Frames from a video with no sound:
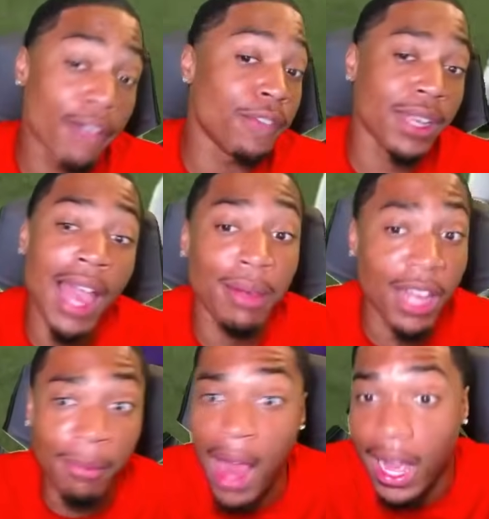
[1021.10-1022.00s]
ain't for the cows.
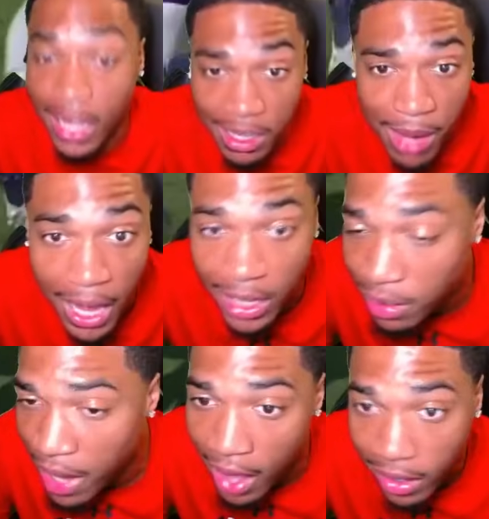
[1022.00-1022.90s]
Good block. Good block.
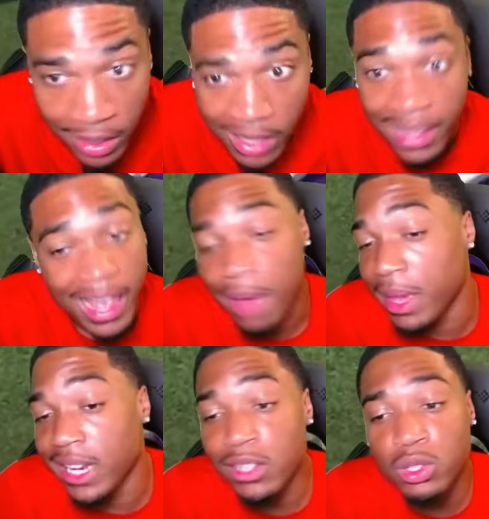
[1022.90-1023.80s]
Good block. I
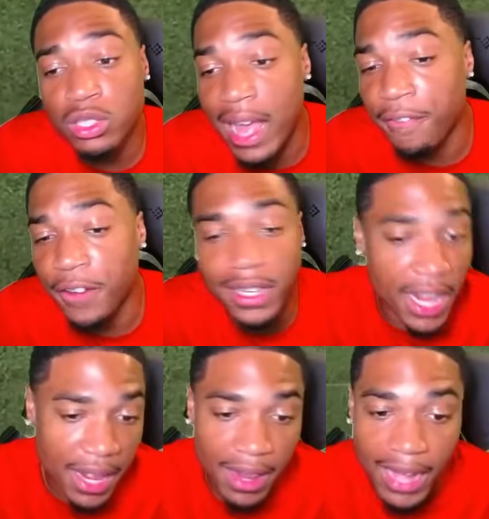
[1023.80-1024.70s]
mean, this was definitely
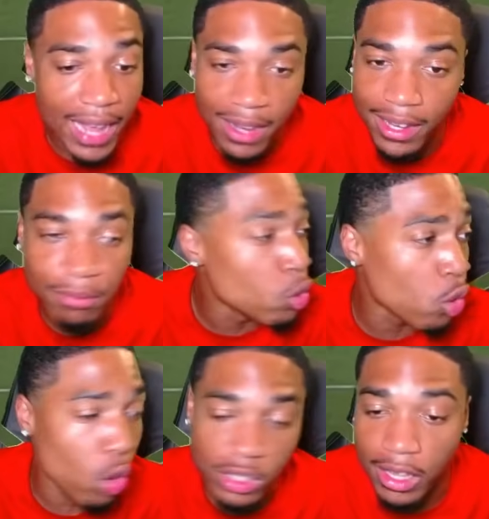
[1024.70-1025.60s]
needed like goddamn two
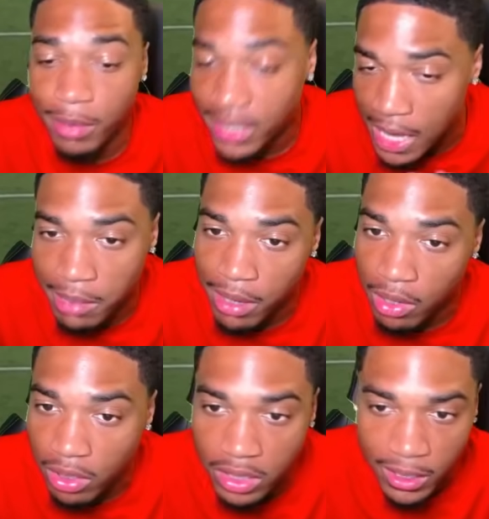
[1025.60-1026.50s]
quarters ago. But shout out to
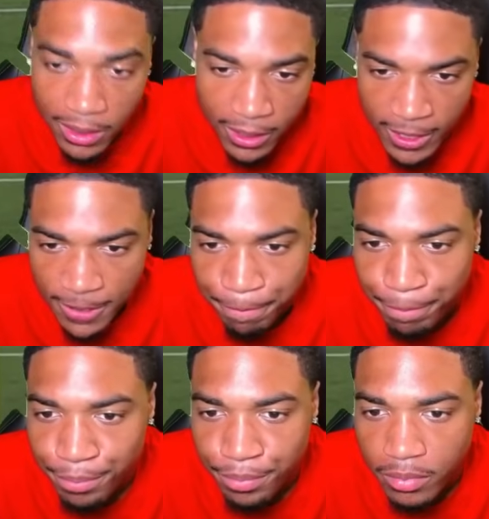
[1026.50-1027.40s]
Brett, real shit.
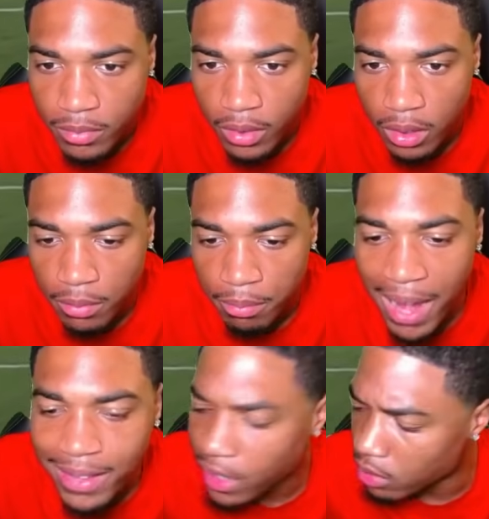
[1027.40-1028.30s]

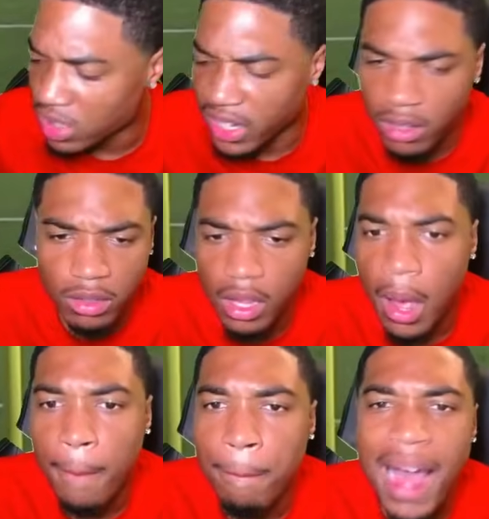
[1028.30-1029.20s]
My thing.
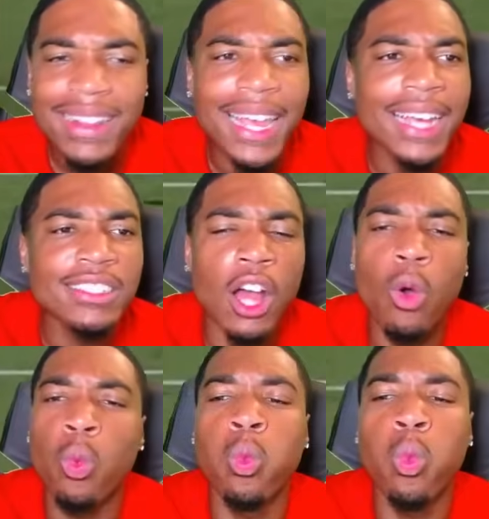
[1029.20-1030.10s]
My thing is
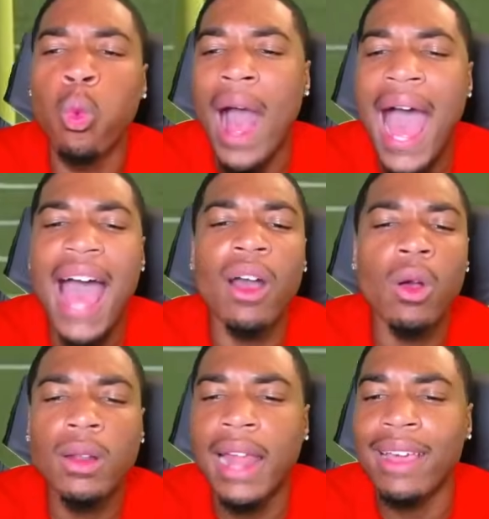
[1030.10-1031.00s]
though, why
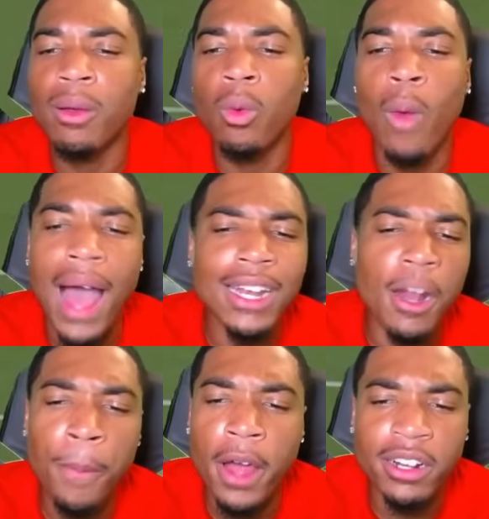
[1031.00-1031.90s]
like why did
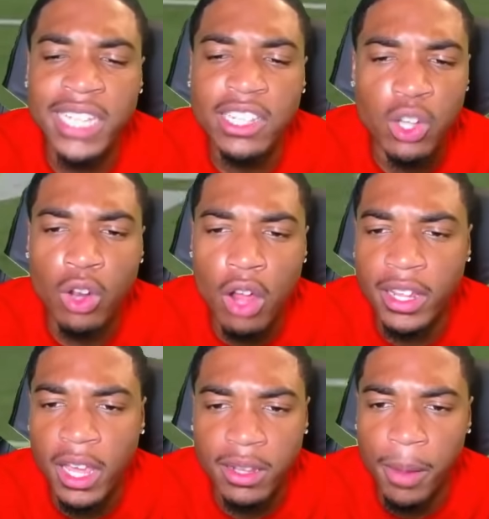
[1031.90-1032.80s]
a punter take so long
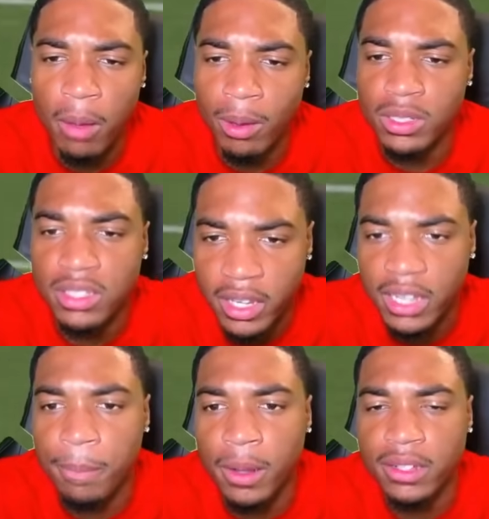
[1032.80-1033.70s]
to kick the ball, bro? Just
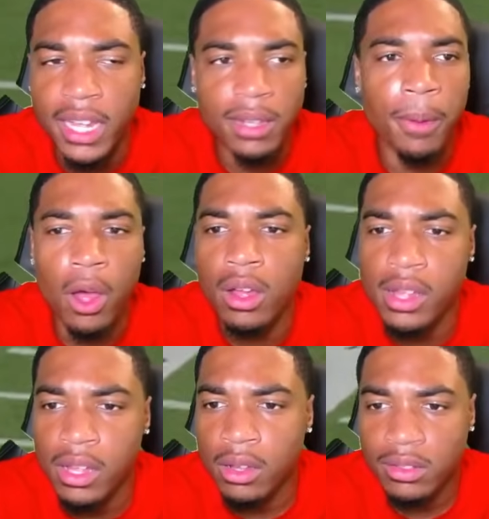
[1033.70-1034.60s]
get the get the ball,
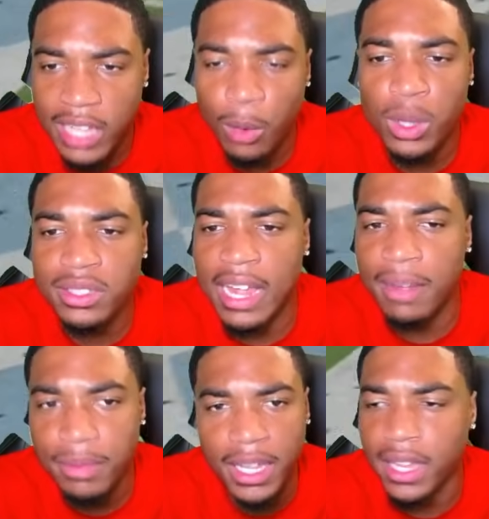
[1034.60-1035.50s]
take one
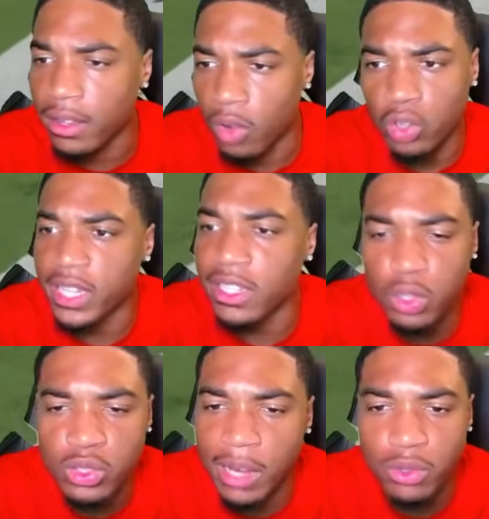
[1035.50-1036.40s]
step, kick it, or take
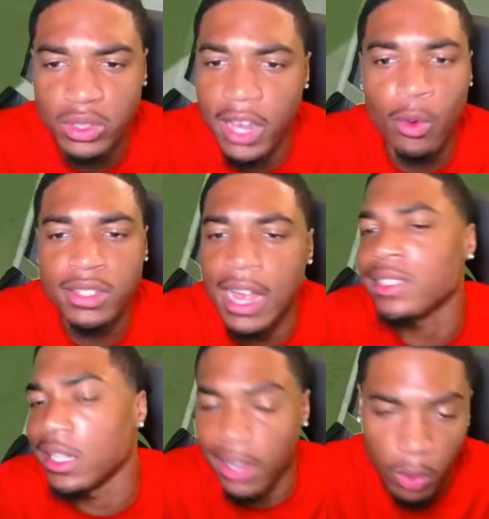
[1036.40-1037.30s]
two steps, or take one step. I
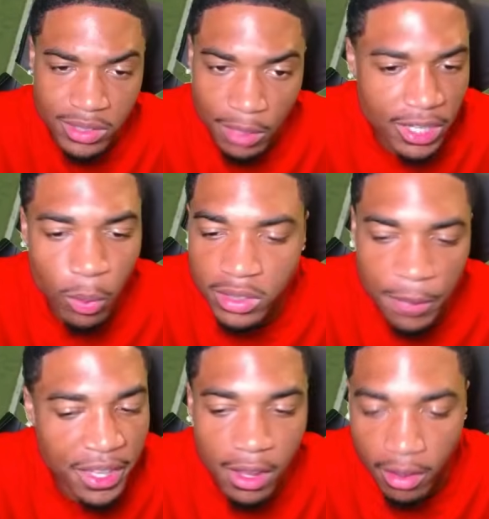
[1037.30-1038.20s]
say take one step, take one
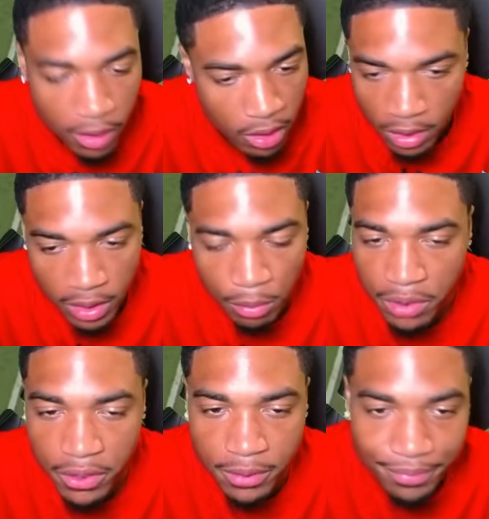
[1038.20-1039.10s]
step and kick it. Like, what
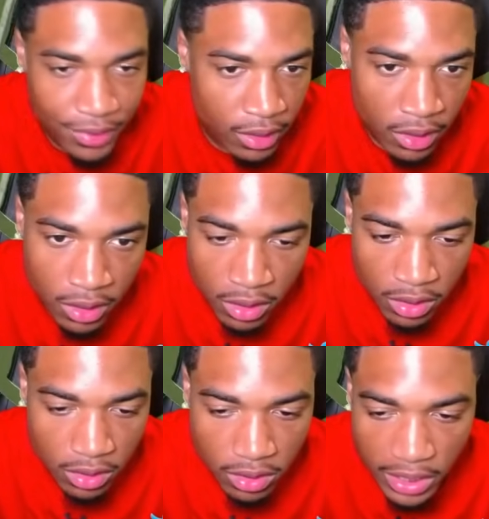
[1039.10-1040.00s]
the fuck?
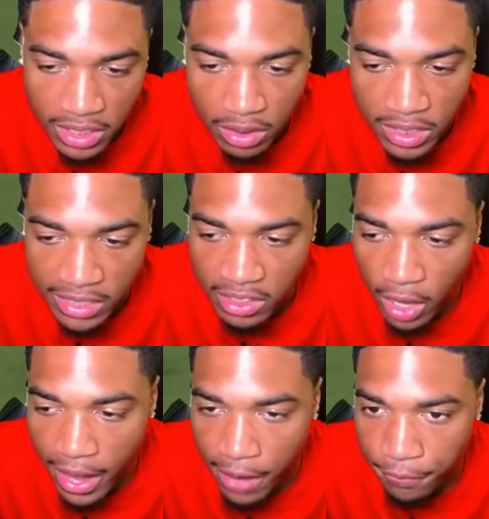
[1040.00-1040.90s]
60, 60
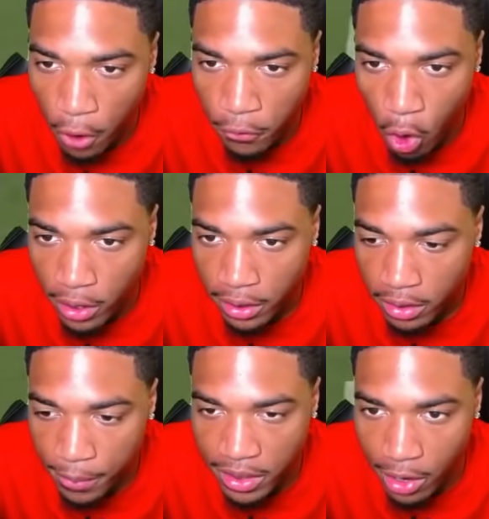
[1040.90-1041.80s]
38, fourth quarter.
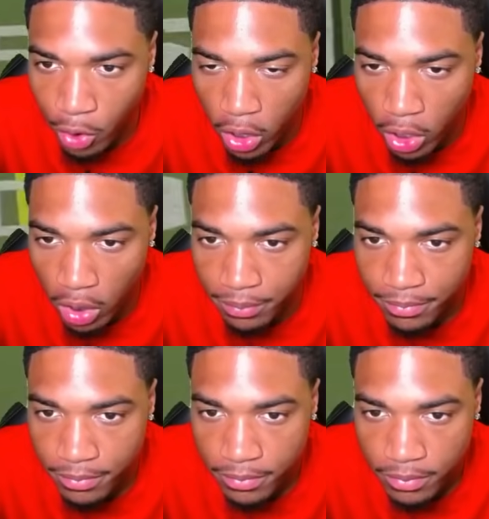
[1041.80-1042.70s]
I mean third quarter.
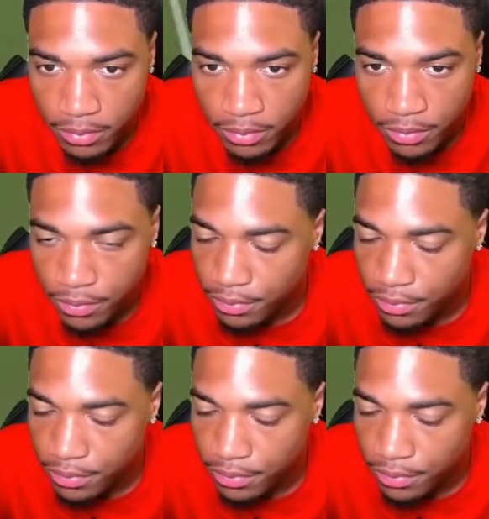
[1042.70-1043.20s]
And then some.